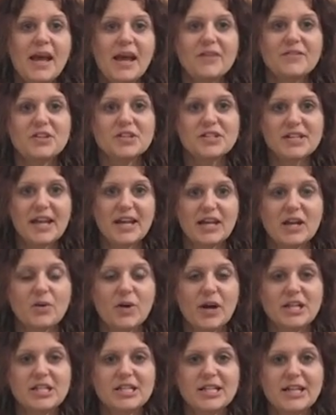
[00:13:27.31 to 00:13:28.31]
If there's any
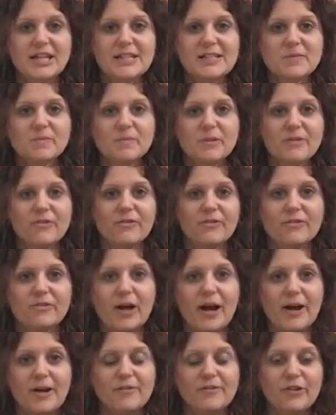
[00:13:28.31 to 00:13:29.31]
questions,
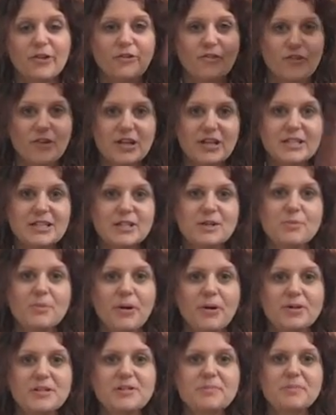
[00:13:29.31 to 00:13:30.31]
feel free to
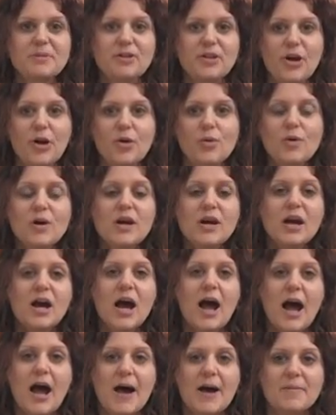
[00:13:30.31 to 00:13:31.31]
post below.
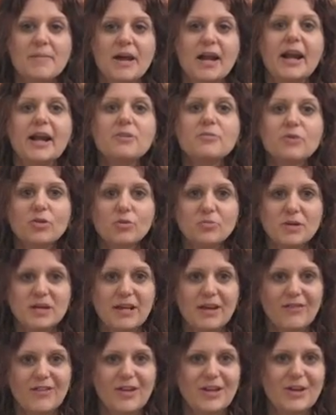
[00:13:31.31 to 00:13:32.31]
And I will be
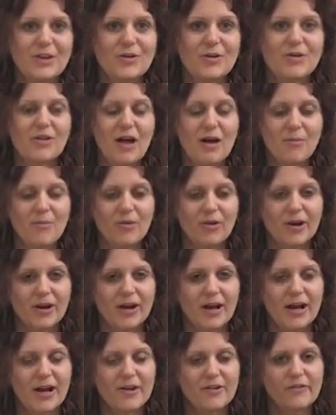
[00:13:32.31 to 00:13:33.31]
giving you a lot more
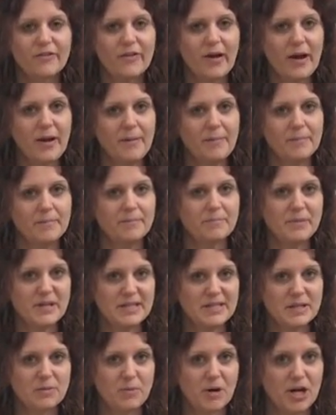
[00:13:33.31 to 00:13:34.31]
of
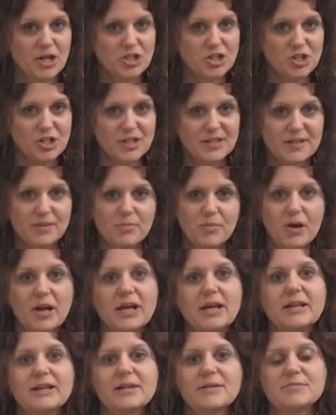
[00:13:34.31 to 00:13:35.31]
basic postures and
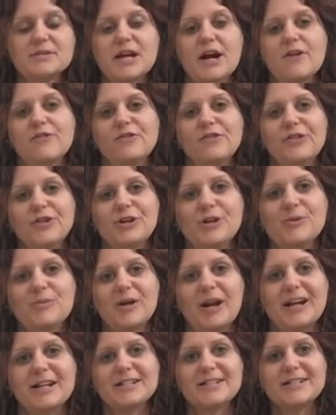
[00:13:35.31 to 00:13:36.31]
breaking them down for you.
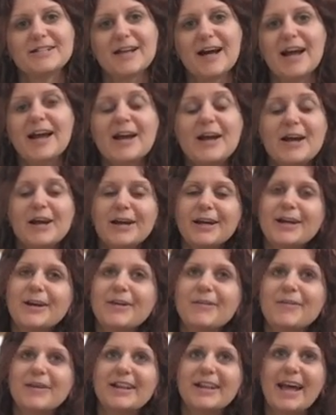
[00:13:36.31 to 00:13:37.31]
But I just thought, you
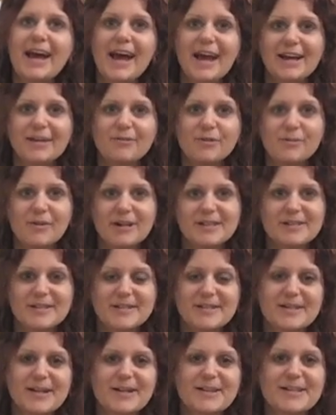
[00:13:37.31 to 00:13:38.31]
know, what the heck, we might as well
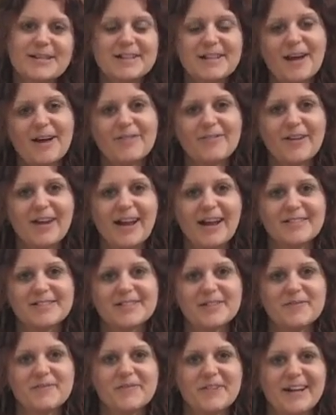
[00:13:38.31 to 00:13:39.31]
start this off and have
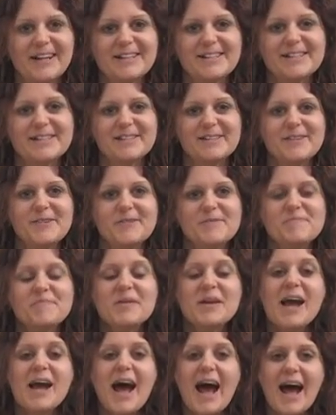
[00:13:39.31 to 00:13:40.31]
some fun. So
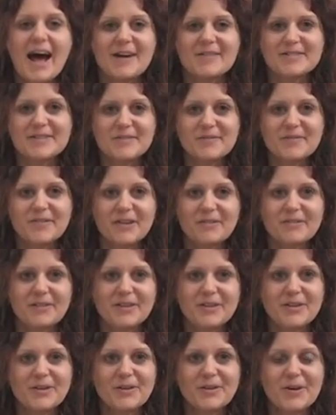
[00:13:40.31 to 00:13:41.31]
have some fun
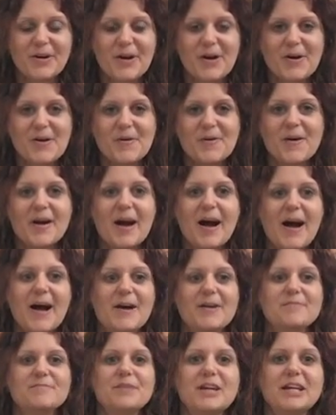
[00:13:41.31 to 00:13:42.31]
with your crow.
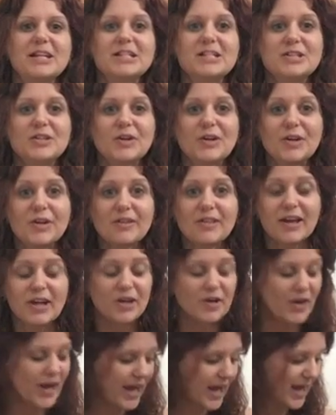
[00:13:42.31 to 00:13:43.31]
Make sure that
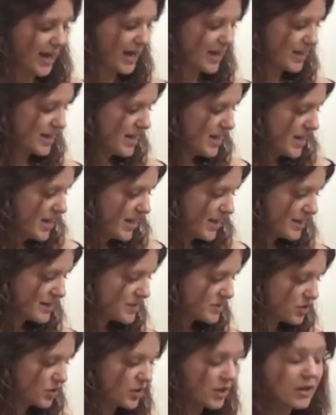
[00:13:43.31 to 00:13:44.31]
your head
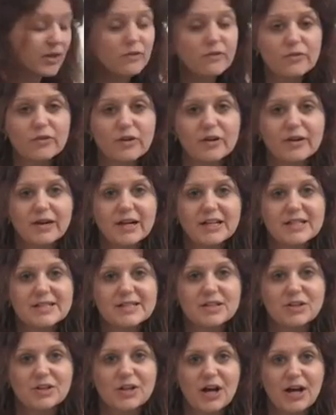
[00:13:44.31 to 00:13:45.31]
is looking forward
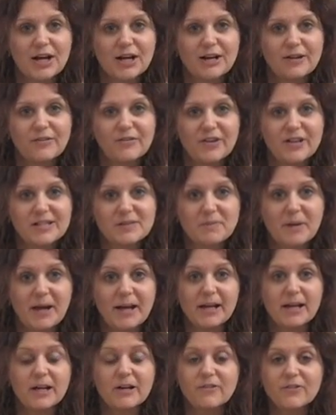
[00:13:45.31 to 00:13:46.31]
so you're not going to face
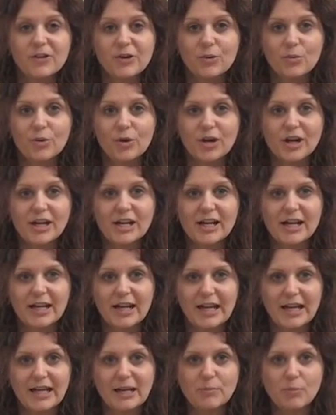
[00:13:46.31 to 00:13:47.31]
plant. And if you're worried at
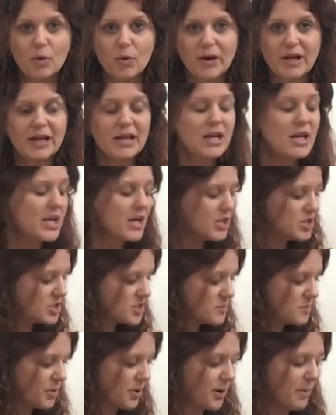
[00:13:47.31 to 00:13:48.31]
any point,
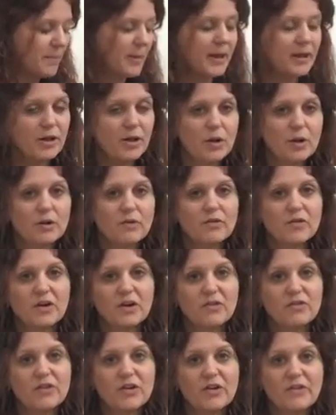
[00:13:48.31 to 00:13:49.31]
just put a pillow in
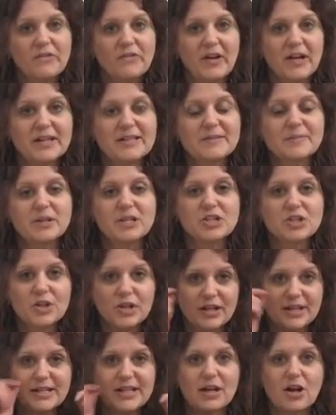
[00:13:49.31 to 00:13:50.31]
front of your face. Make sure
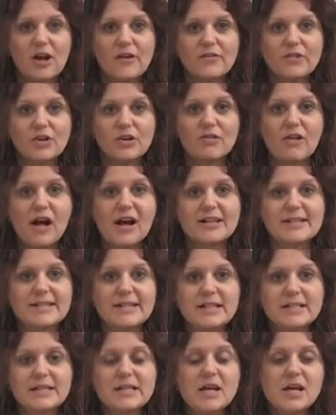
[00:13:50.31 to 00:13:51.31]
to take off your
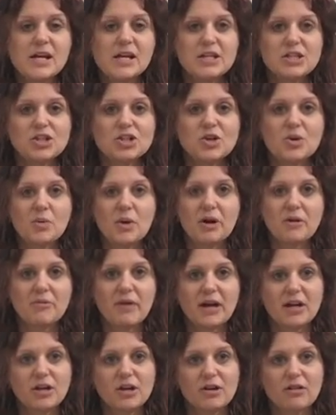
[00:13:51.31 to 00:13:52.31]
glasses. You don't want to
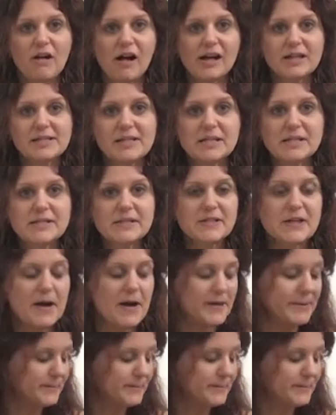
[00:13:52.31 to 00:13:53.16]
wreck your glasses.